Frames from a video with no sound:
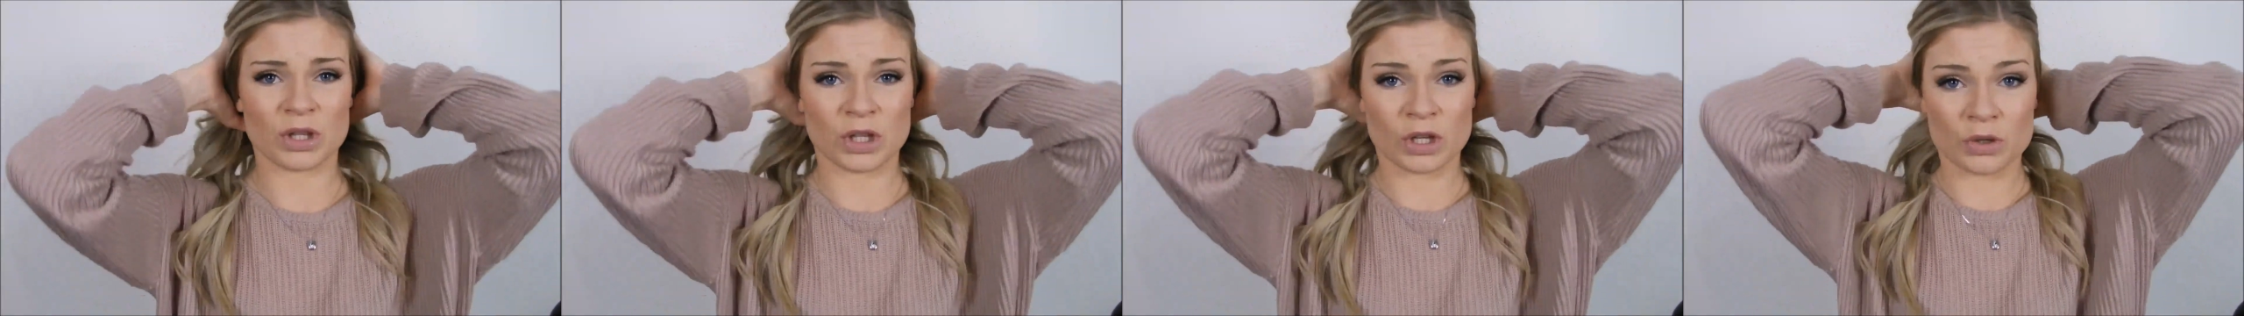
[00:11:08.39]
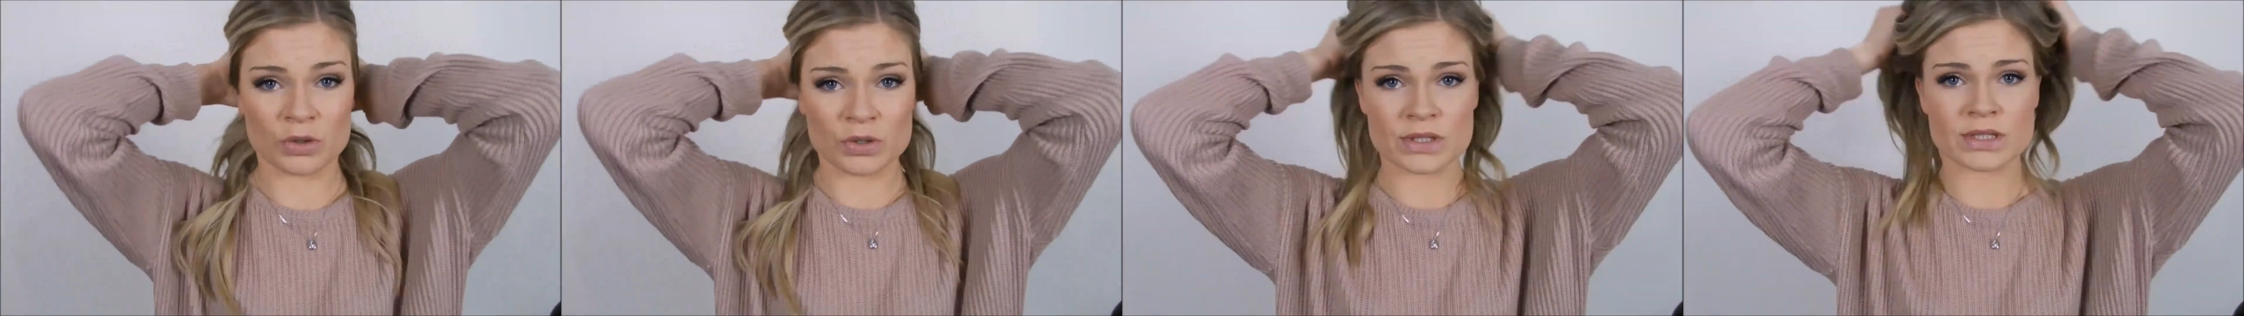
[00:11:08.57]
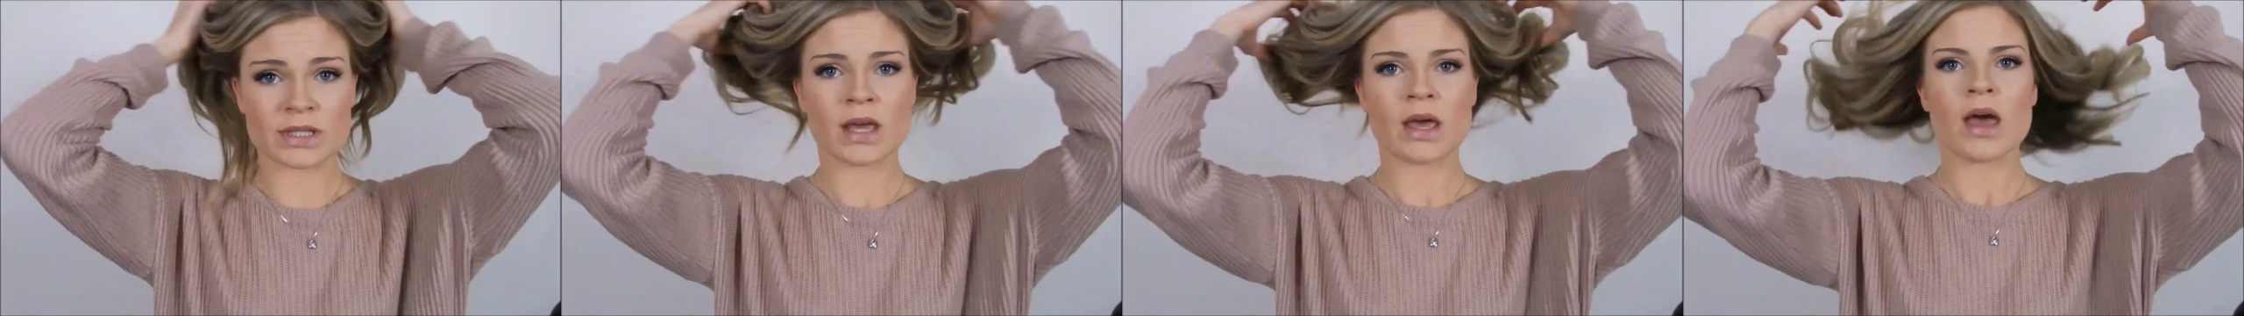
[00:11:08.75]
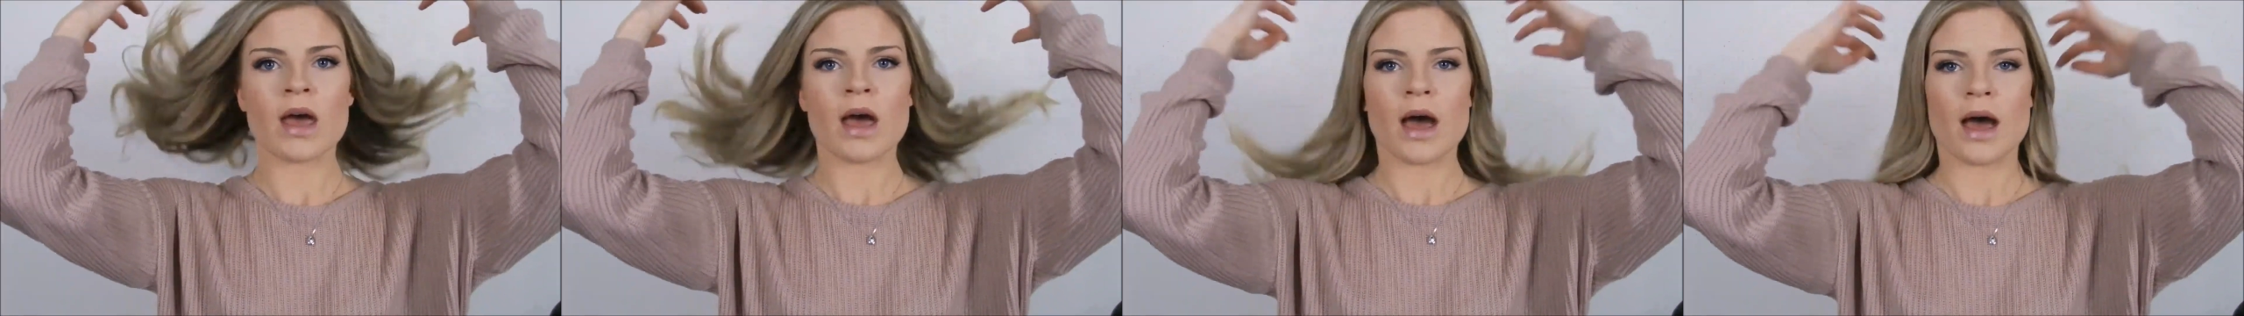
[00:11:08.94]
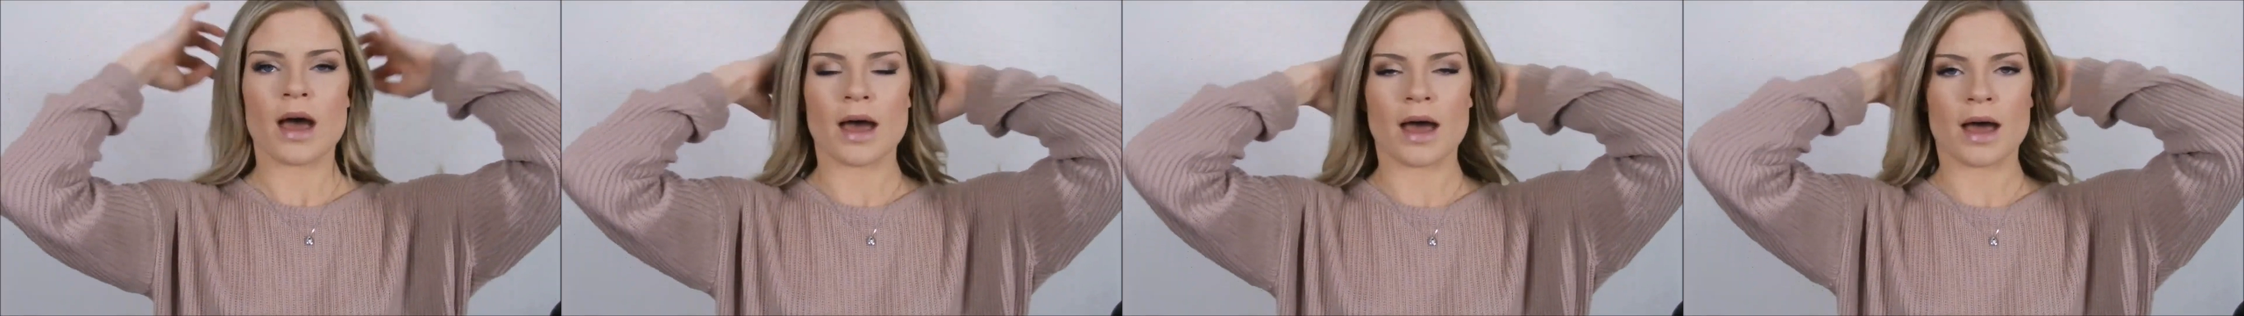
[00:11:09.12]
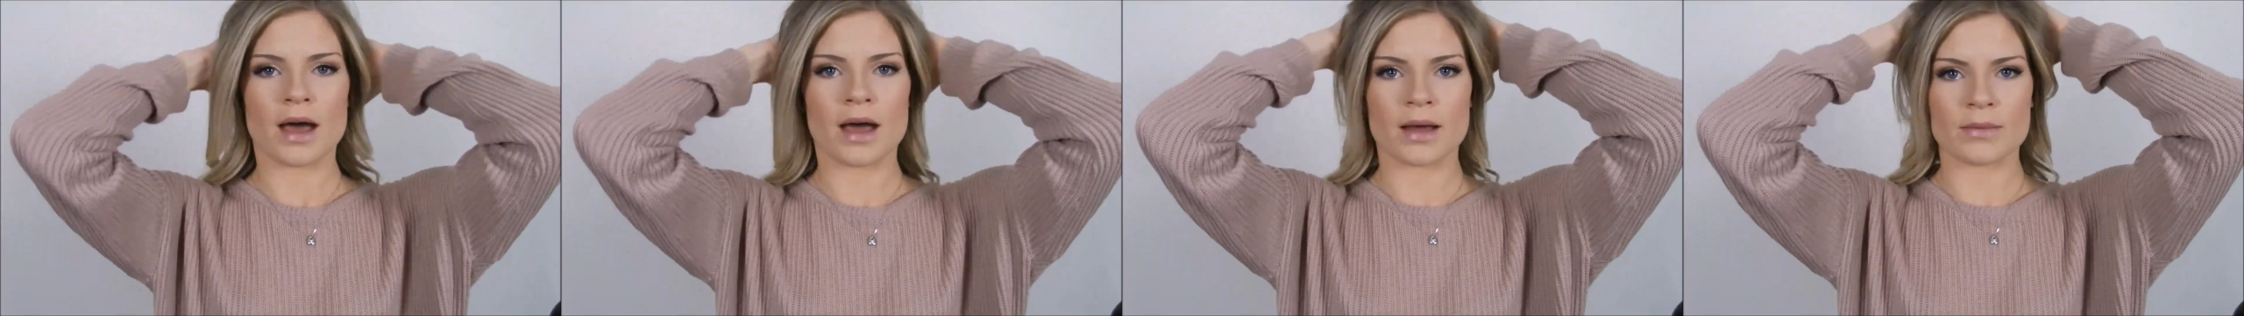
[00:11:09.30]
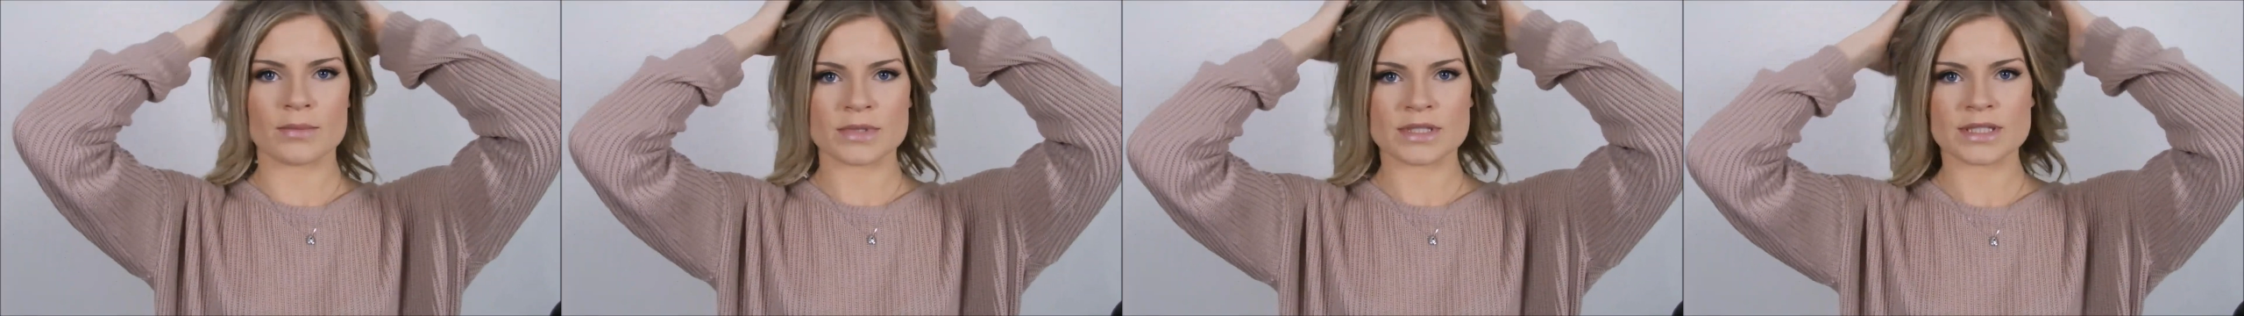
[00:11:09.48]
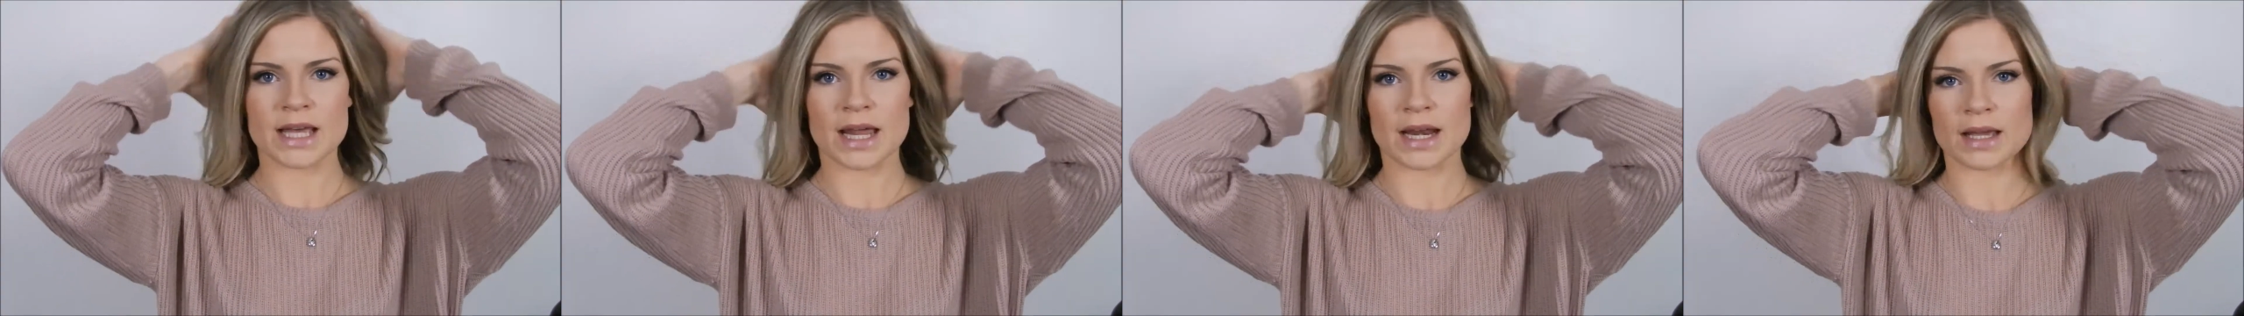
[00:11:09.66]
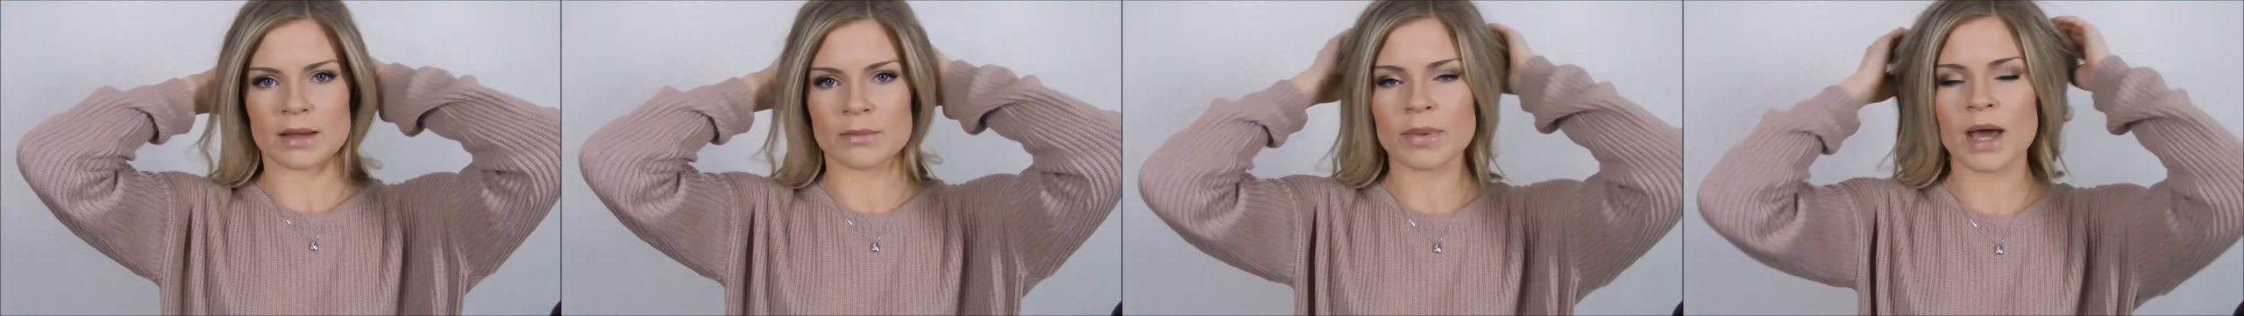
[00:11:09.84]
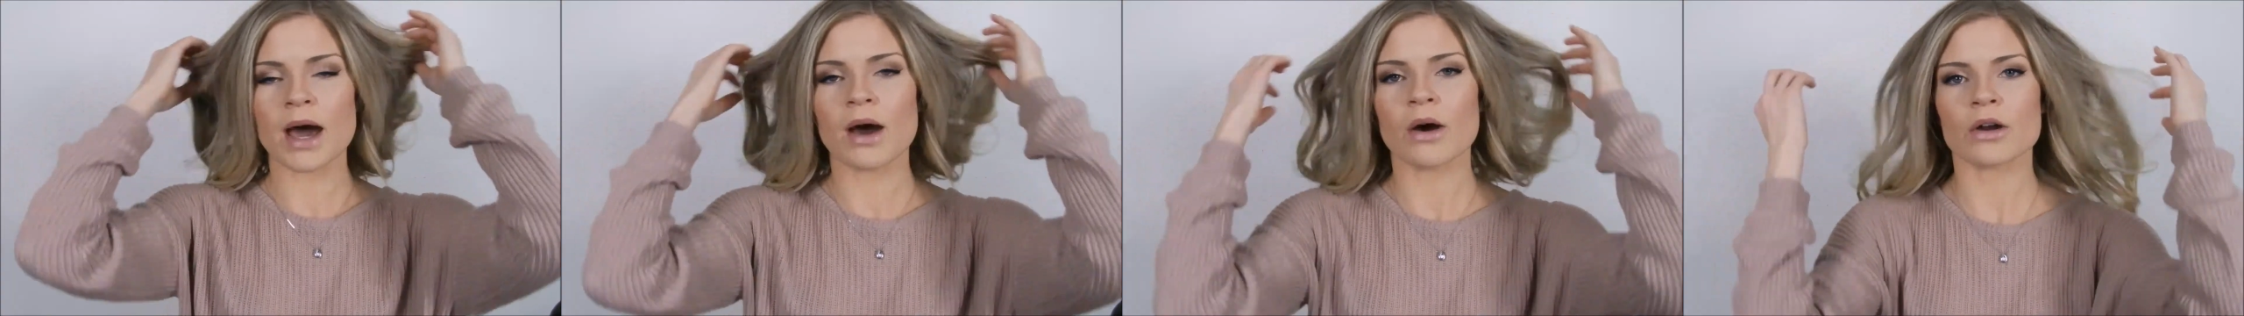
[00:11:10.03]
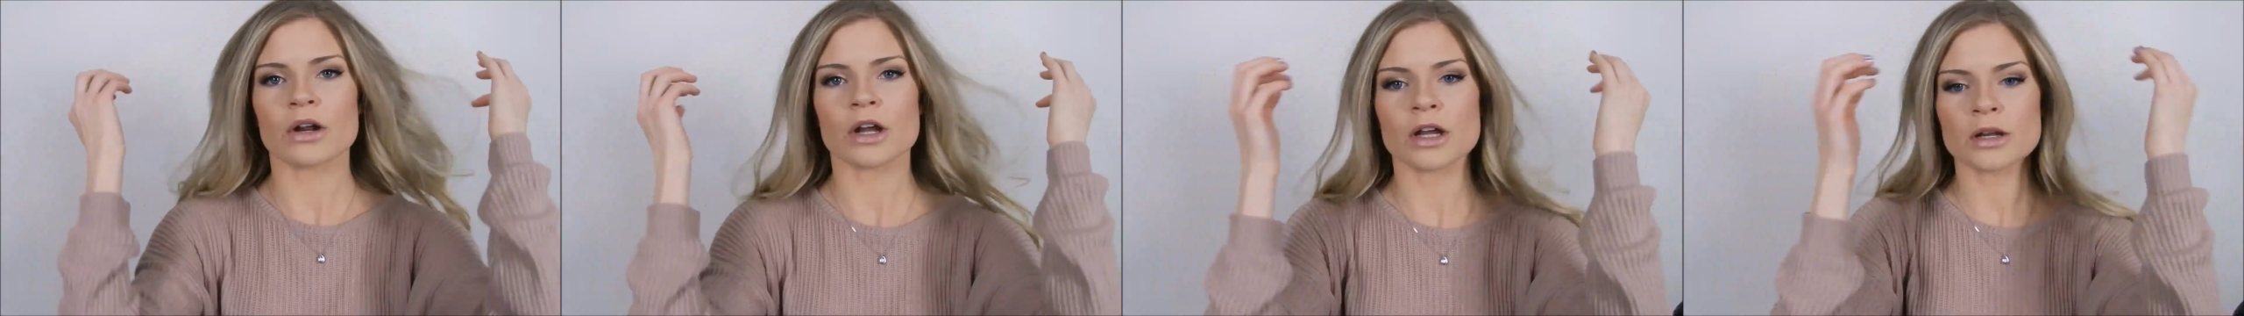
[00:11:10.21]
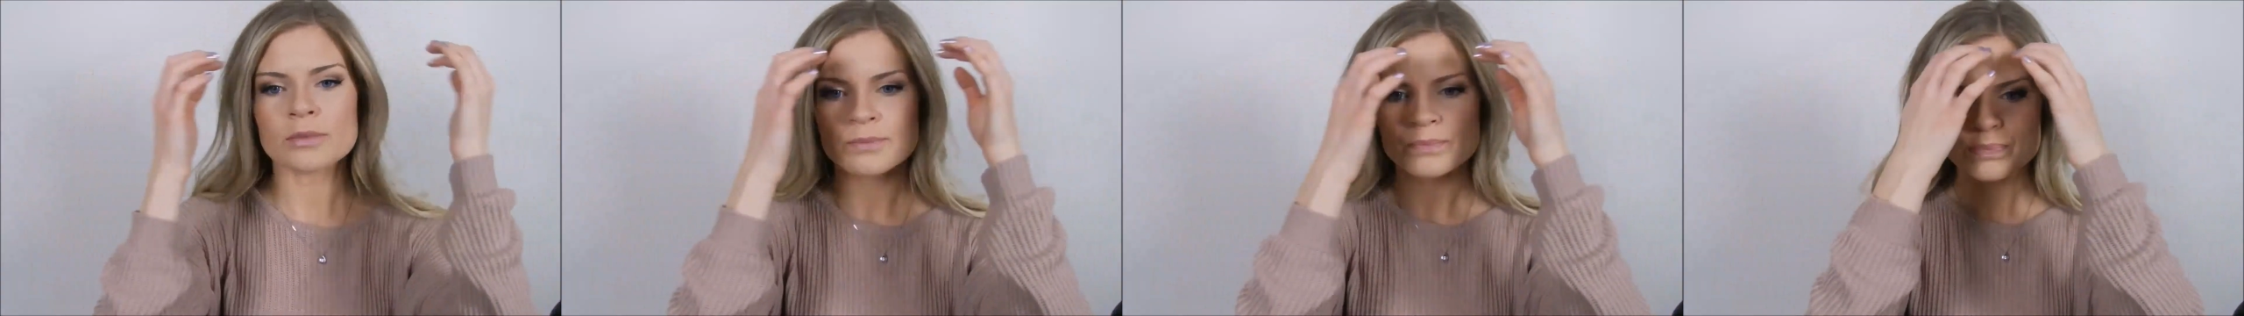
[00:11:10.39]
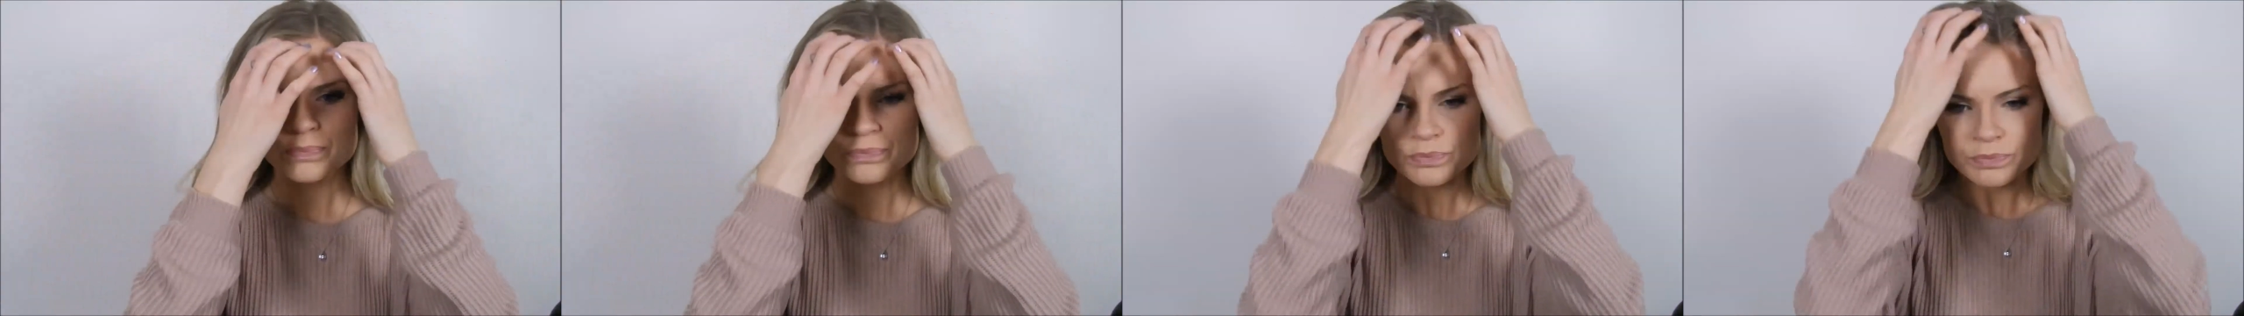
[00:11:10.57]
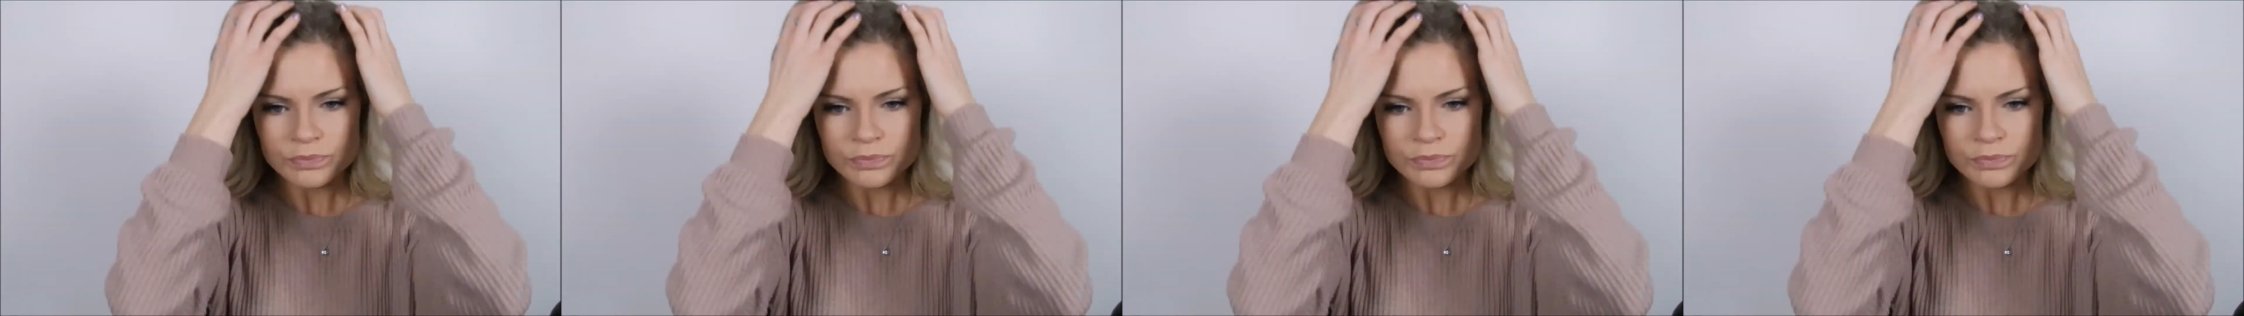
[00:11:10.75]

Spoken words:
loose setting powder